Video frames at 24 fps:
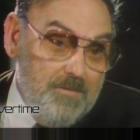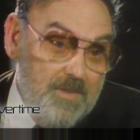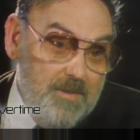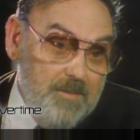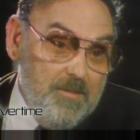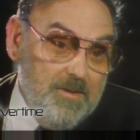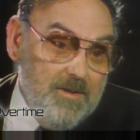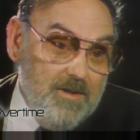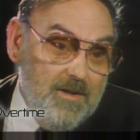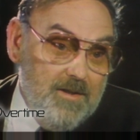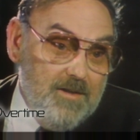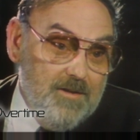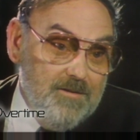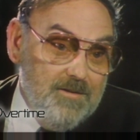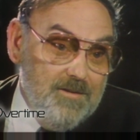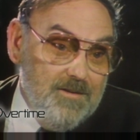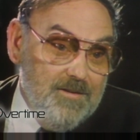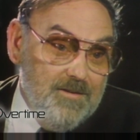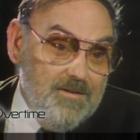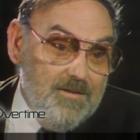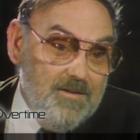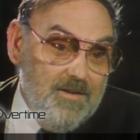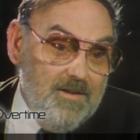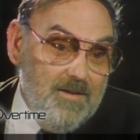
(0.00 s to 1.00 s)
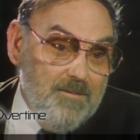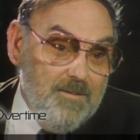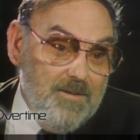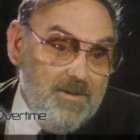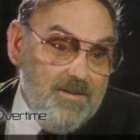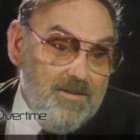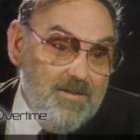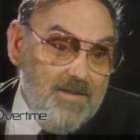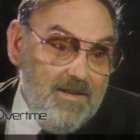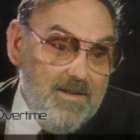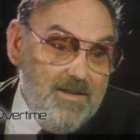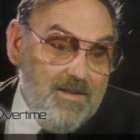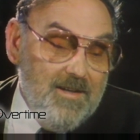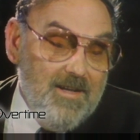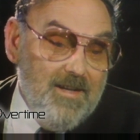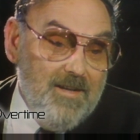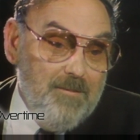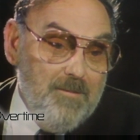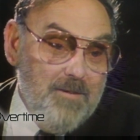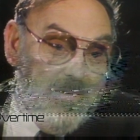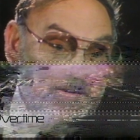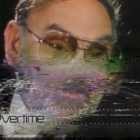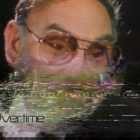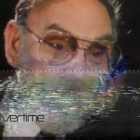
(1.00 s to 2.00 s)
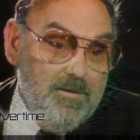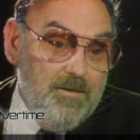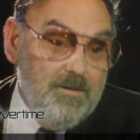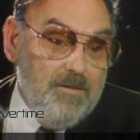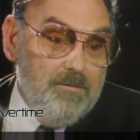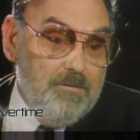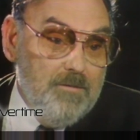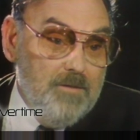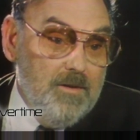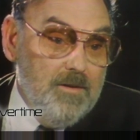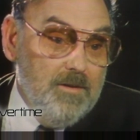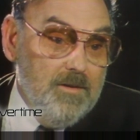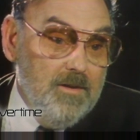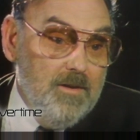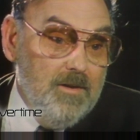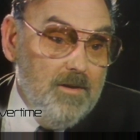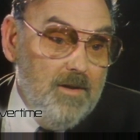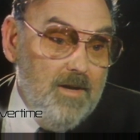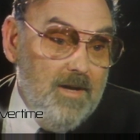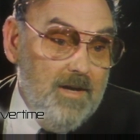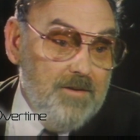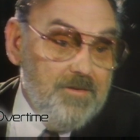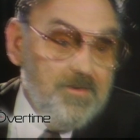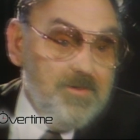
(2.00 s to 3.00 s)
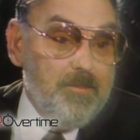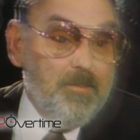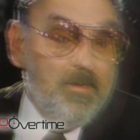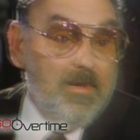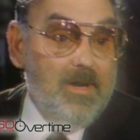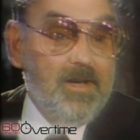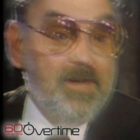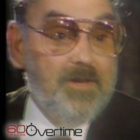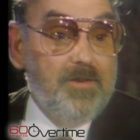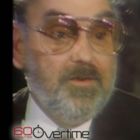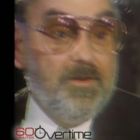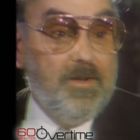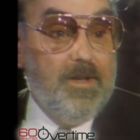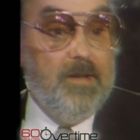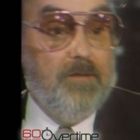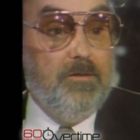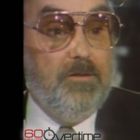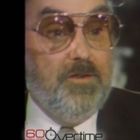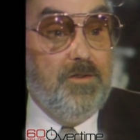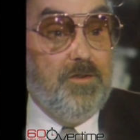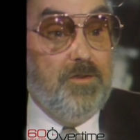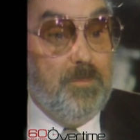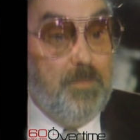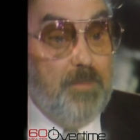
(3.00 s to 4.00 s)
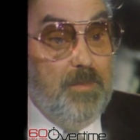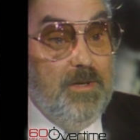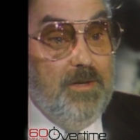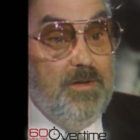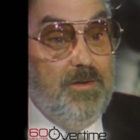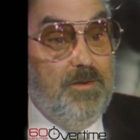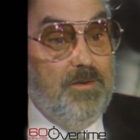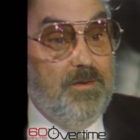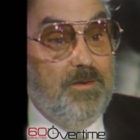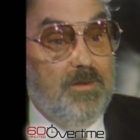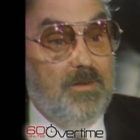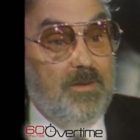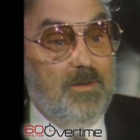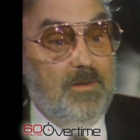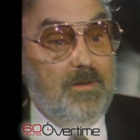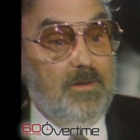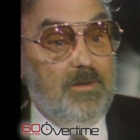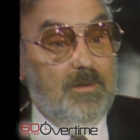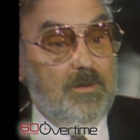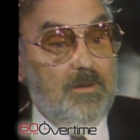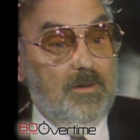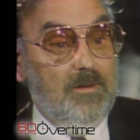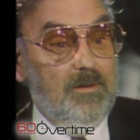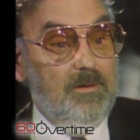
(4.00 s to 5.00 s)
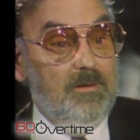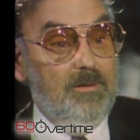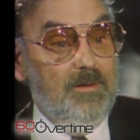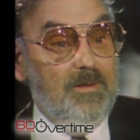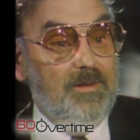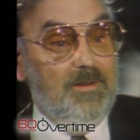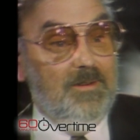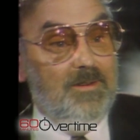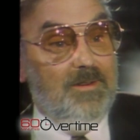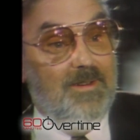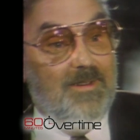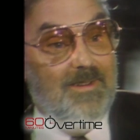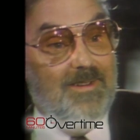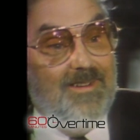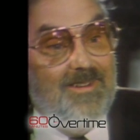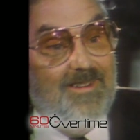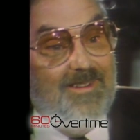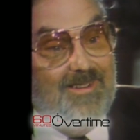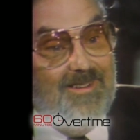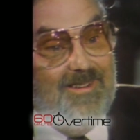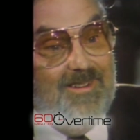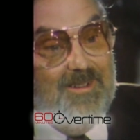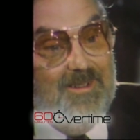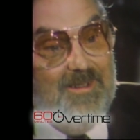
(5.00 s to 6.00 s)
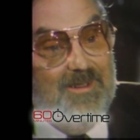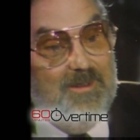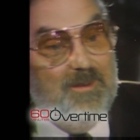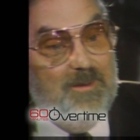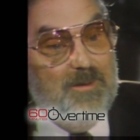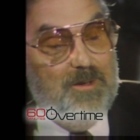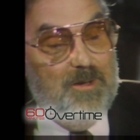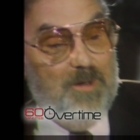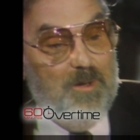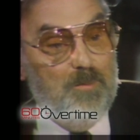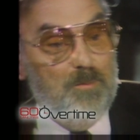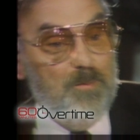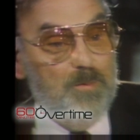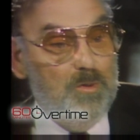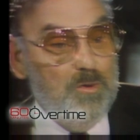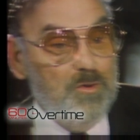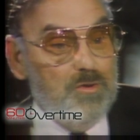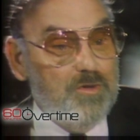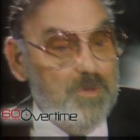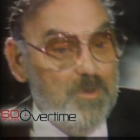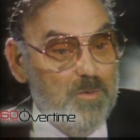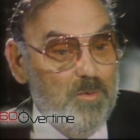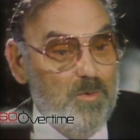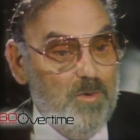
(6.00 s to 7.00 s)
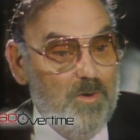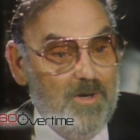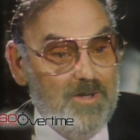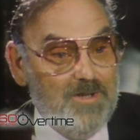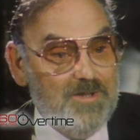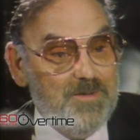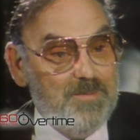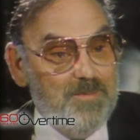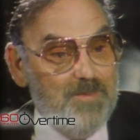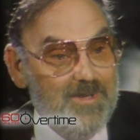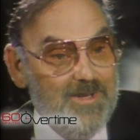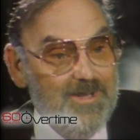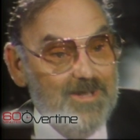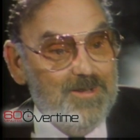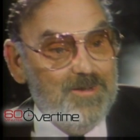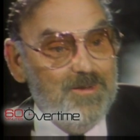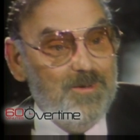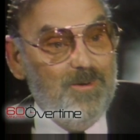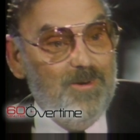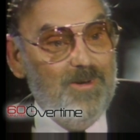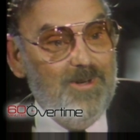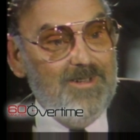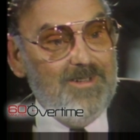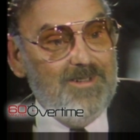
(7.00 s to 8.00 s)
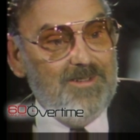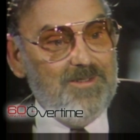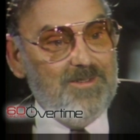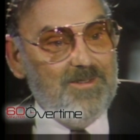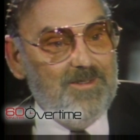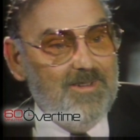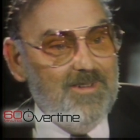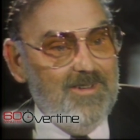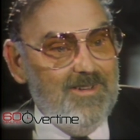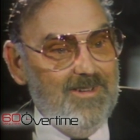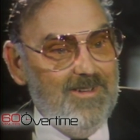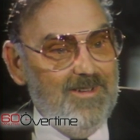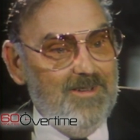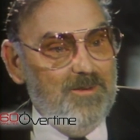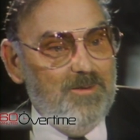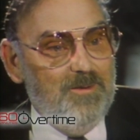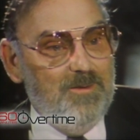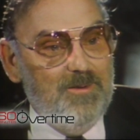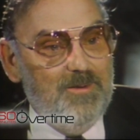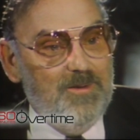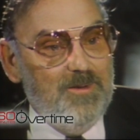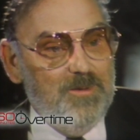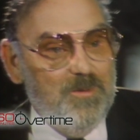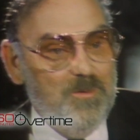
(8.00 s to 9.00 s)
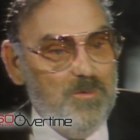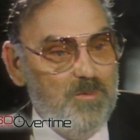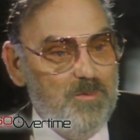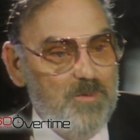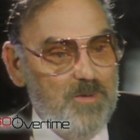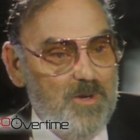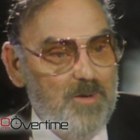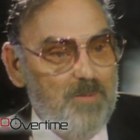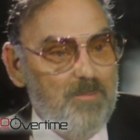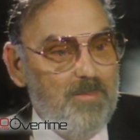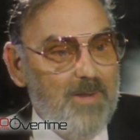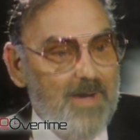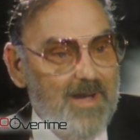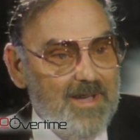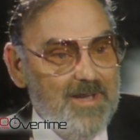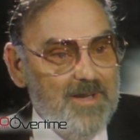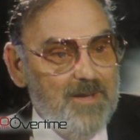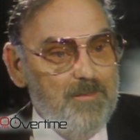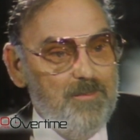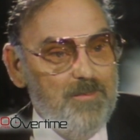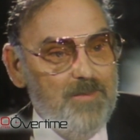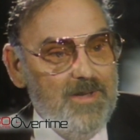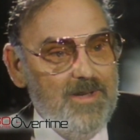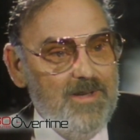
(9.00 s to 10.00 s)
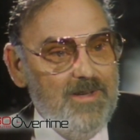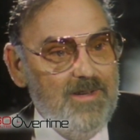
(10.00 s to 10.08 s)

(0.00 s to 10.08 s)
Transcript: and Raymond Letter. I mean, they came in, Ozzie Myers gave his speech, you know, bullshit walks, money talks, you're buying